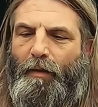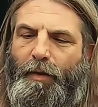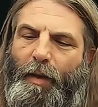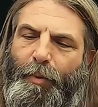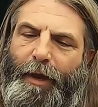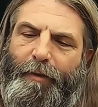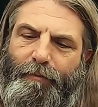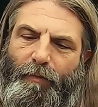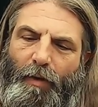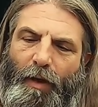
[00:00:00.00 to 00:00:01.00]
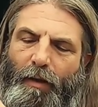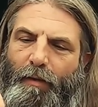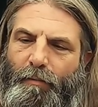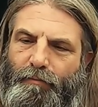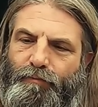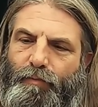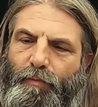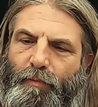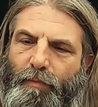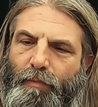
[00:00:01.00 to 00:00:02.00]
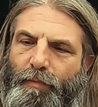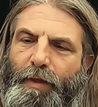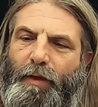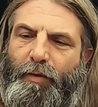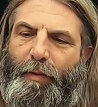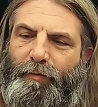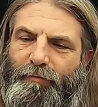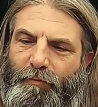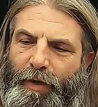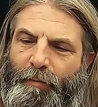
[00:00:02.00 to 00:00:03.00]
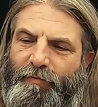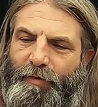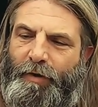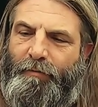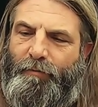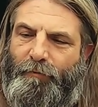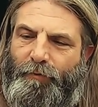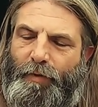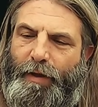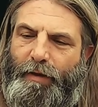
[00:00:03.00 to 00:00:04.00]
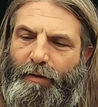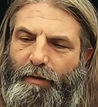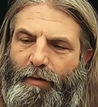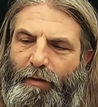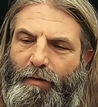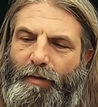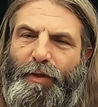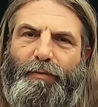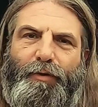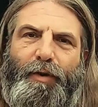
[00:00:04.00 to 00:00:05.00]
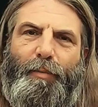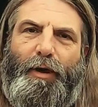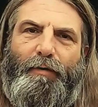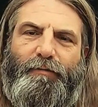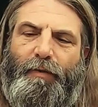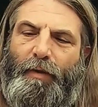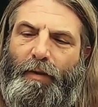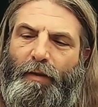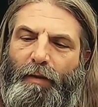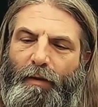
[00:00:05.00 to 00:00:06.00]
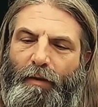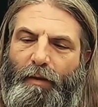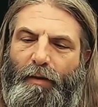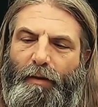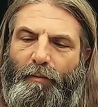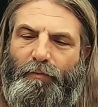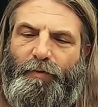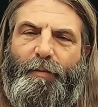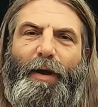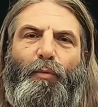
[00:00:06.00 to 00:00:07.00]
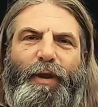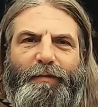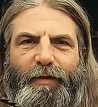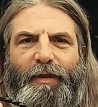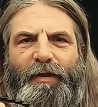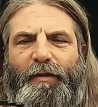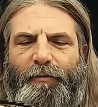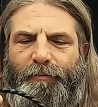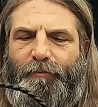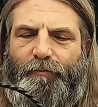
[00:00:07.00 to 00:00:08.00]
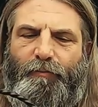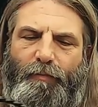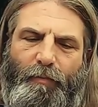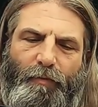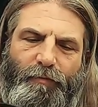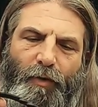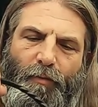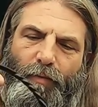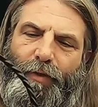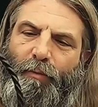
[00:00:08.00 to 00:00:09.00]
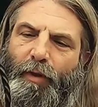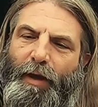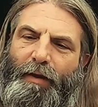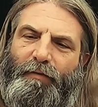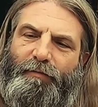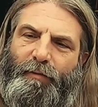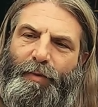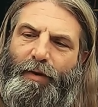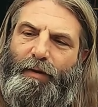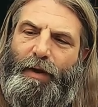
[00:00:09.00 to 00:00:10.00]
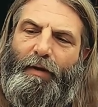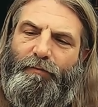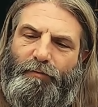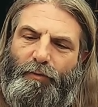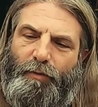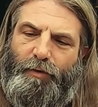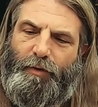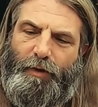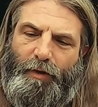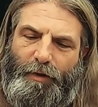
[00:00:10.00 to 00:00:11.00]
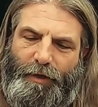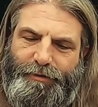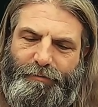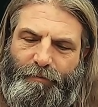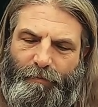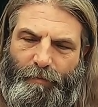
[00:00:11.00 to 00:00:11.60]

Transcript: Not bad. I think I grabbed this on Amazon for like, I think 30 bucks. Took about a week to get here. So I think I'm gonna add this to my outdoor cooking collection.